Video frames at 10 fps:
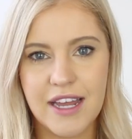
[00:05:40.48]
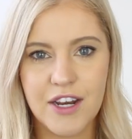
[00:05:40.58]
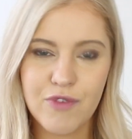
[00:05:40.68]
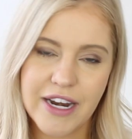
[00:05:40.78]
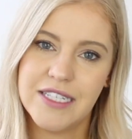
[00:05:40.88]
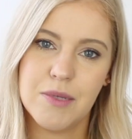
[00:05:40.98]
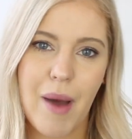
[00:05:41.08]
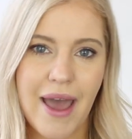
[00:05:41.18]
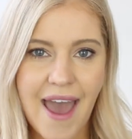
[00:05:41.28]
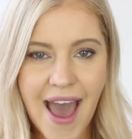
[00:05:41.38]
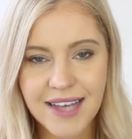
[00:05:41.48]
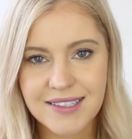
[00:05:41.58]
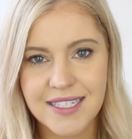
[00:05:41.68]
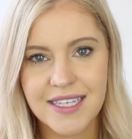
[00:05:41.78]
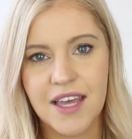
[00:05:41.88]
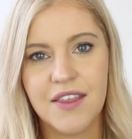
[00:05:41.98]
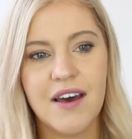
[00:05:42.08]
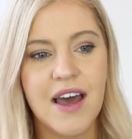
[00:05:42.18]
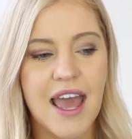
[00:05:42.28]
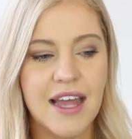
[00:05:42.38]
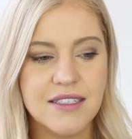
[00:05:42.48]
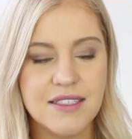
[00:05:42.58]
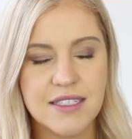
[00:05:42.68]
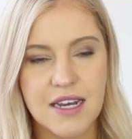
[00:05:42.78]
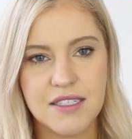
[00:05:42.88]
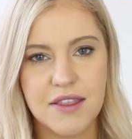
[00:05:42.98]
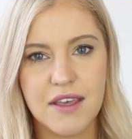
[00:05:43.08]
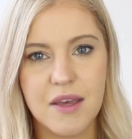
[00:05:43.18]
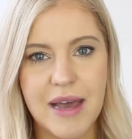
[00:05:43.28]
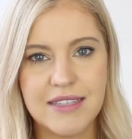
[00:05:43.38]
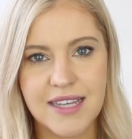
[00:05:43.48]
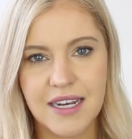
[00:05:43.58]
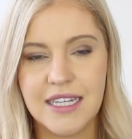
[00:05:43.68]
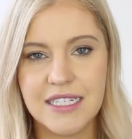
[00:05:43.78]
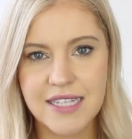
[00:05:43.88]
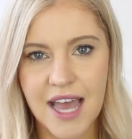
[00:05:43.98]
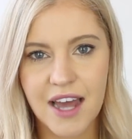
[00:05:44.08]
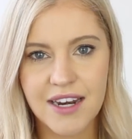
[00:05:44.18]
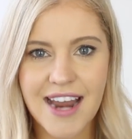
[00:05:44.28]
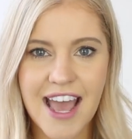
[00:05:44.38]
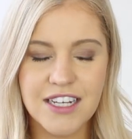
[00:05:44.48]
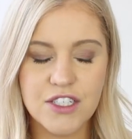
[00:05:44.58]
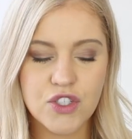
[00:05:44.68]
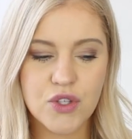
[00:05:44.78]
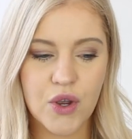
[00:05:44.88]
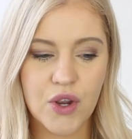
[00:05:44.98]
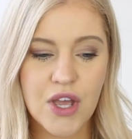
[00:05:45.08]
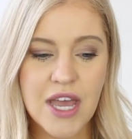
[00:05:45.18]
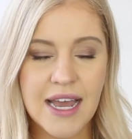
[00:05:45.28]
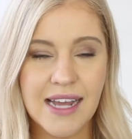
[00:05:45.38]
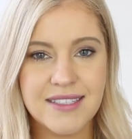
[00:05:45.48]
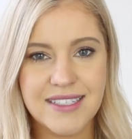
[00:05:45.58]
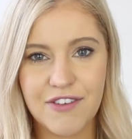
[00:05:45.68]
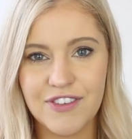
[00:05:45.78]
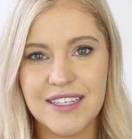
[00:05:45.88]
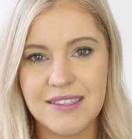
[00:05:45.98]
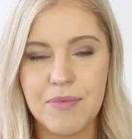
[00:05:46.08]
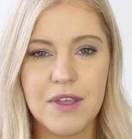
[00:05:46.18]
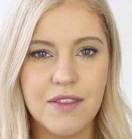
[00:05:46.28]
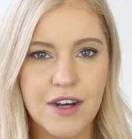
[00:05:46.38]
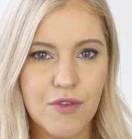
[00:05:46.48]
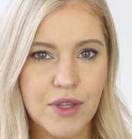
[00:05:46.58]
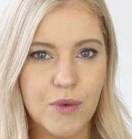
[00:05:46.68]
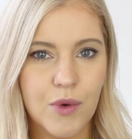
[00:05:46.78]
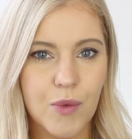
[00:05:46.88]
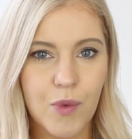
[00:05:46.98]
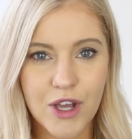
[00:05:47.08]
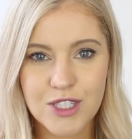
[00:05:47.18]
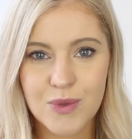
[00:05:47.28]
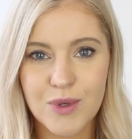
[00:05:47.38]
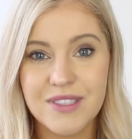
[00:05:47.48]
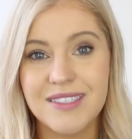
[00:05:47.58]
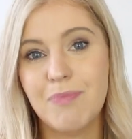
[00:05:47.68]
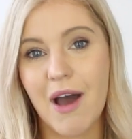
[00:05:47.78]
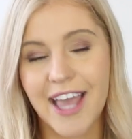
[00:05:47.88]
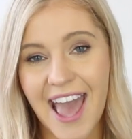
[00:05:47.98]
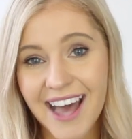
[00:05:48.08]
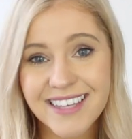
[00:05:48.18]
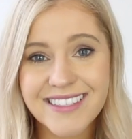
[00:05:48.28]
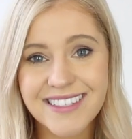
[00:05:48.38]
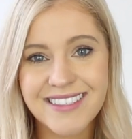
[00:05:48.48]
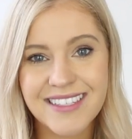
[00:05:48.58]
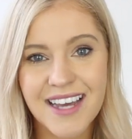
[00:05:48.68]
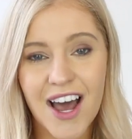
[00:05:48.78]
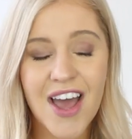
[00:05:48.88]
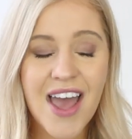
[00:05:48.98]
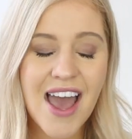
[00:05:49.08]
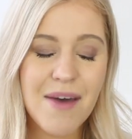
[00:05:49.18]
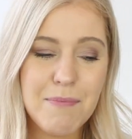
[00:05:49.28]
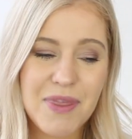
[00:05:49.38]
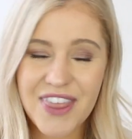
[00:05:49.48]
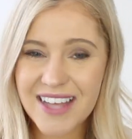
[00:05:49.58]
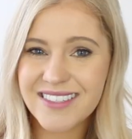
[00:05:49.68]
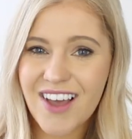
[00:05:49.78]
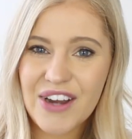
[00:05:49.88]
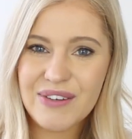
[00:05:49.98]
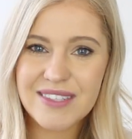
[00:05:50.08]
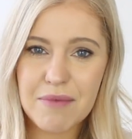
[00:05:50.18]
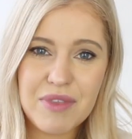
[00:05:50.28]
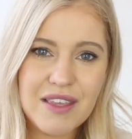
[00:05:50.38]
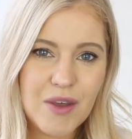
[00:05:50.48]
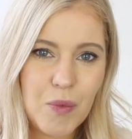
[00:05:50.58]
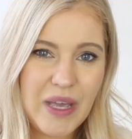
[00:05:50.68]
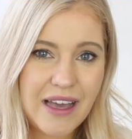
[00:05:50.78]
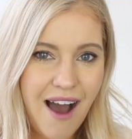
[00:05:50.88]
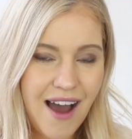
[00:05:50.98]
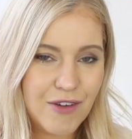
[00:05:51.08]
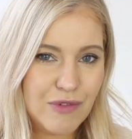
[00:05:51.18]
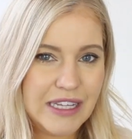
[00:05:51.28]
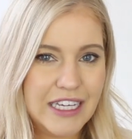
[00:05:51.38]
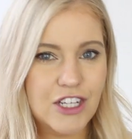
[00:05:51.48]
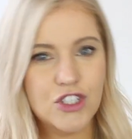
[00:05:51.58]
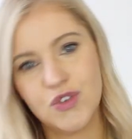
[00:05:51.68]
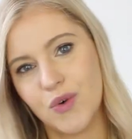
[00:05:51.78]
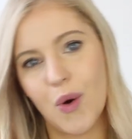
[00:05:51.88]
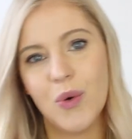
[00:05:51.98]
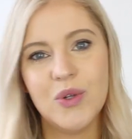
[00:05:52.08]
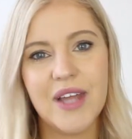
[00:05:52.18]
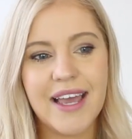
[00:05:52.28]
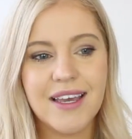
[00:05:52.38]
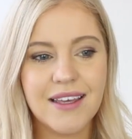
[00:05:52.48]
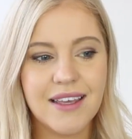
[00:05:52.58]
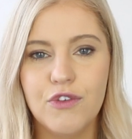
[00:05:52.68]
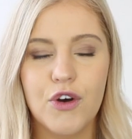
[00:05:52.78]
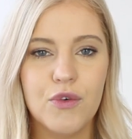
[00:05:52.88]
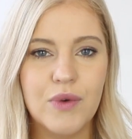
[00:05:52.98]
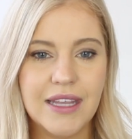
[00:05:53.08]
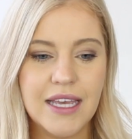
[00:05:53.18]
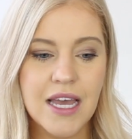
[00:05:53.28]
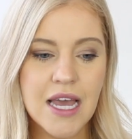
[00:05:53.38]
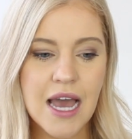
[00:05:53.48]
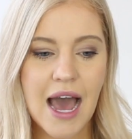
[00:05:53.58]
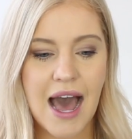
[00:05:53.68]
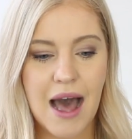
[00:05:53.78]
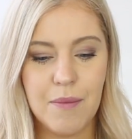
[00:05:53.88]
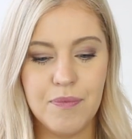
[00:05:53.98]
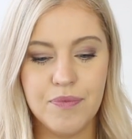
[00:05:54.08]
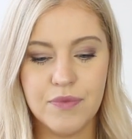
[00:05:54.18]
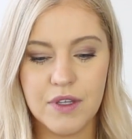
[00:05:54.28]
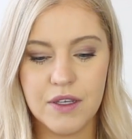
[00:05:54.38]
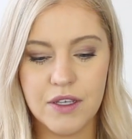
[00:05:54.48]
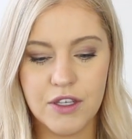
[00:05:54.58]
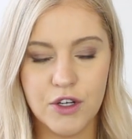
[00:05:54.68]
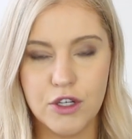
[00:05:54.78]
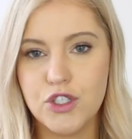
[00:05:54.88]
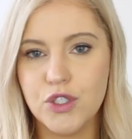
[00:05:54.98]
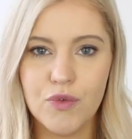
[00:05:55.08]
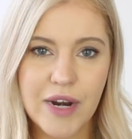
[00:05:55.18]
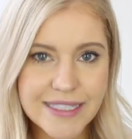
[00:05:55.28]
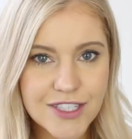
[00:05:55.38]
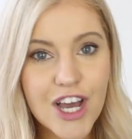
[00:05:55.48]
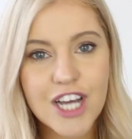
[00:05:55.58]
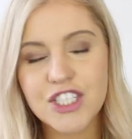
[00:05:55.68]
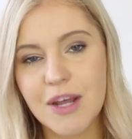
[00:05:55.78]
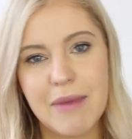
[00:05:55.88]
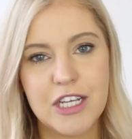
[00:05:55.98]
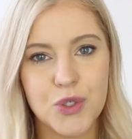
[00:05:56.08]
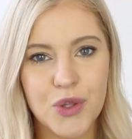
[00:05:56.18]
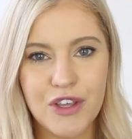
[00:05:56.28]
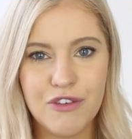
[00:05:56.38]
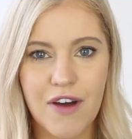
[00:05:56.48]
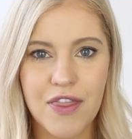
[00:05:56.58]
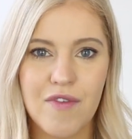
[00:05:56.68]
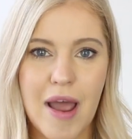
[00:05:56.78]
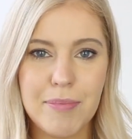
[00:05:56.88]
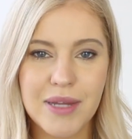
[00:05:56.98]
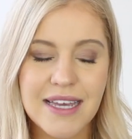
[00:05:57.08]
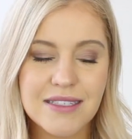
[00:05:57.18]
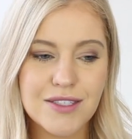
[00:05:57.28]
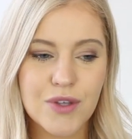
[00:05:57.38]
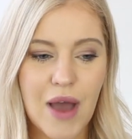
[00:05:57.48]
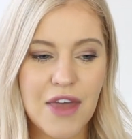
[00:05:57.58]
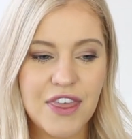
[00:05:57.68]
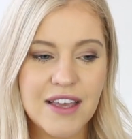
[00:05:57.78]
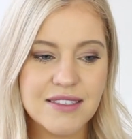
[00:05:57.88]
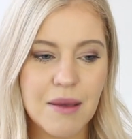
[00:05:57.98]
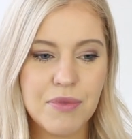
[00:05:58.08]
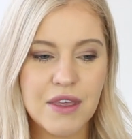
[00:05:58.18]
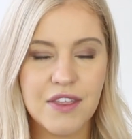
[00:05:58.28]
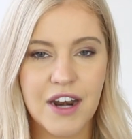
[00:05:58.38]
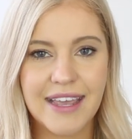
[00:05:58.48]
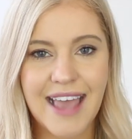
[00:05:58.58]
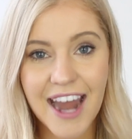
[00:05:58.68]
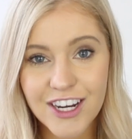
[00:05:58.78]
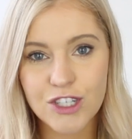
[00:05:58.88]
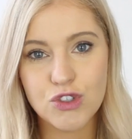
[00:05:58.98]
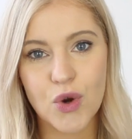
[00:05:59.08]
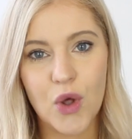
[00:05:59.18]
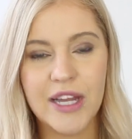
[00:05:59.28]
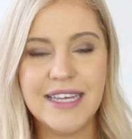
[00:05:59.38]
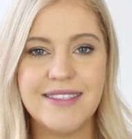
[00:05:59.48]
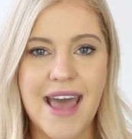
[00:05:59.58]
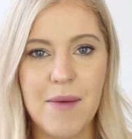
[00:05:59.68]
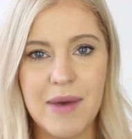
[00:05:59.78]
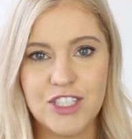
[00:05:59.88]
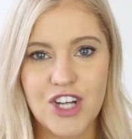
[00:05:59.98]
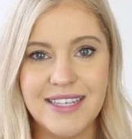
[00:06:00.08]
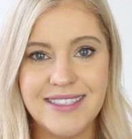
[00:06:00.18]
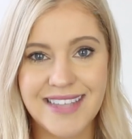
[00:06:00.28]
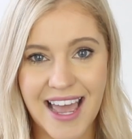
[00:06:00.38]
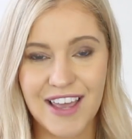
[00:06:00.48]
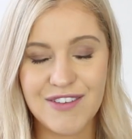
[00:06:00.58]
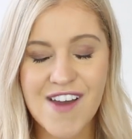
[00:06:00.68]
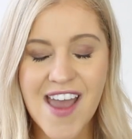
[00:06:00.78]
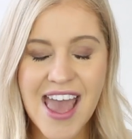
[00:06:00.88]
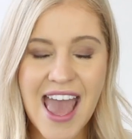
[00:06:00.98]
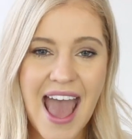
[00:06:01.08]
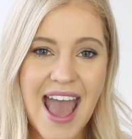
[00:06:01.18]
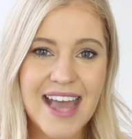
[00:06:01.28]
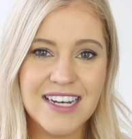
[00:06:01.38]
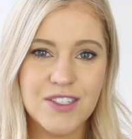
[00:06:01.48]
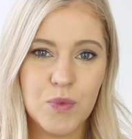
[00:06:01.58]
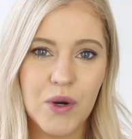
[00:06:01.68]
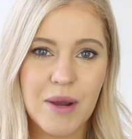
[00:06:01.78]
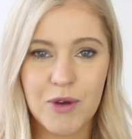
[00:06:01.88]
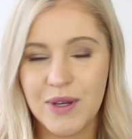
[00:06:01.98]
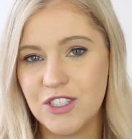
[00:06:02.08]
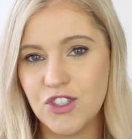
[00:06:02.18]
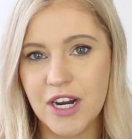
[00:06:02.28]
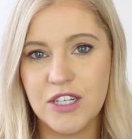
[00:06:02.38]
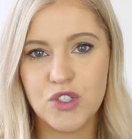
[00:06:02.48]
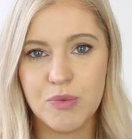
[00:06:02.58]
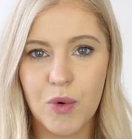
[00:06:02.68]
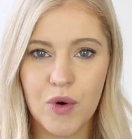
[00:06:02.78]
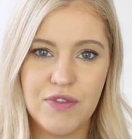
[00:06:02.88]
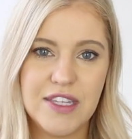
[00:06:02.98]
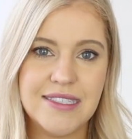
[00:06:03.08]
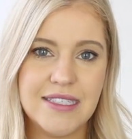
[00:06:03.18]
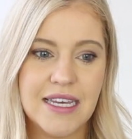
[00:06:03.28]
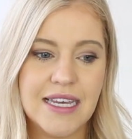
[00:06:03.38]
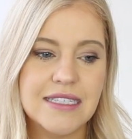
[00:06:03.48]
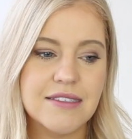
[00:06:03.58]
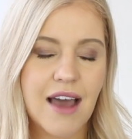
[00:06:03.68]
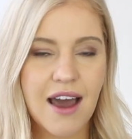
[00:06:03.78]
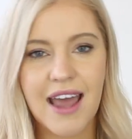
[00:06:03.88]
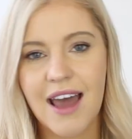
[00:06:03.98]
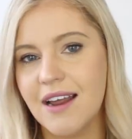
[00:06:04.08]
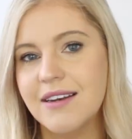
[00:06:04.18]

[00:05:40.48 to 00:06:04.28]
getting ready to buy a house together and start to think about settling down, and so it's definitely something that I really want to work towards, is buying a house this year. But that's kind of something that we can't really control. Like, you've got to really, you know, do your research and make sure that you find the right place. So I think something that I can control is how much I save. And what I'm going to try and do more of this year is cut out